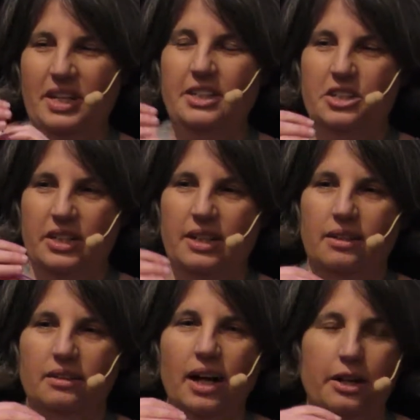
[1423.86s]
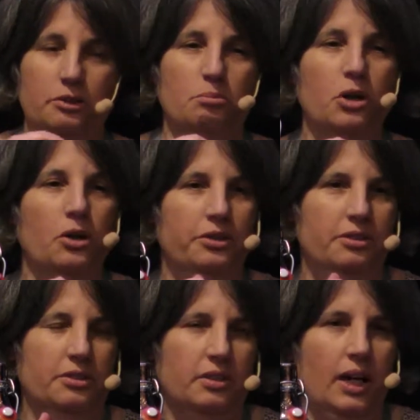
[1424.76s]
tension lies
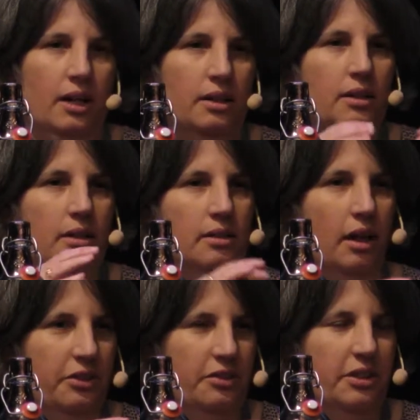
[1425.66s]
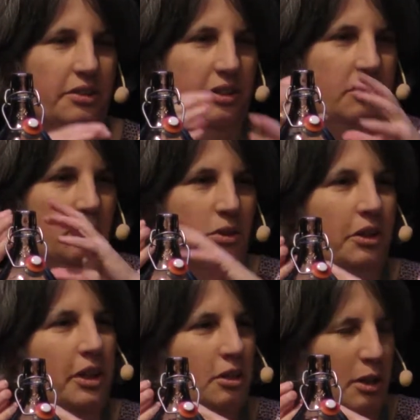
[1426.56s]
most, is not non-citizens who
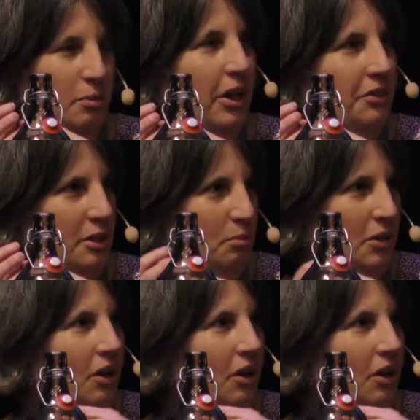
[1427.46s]
are legally present,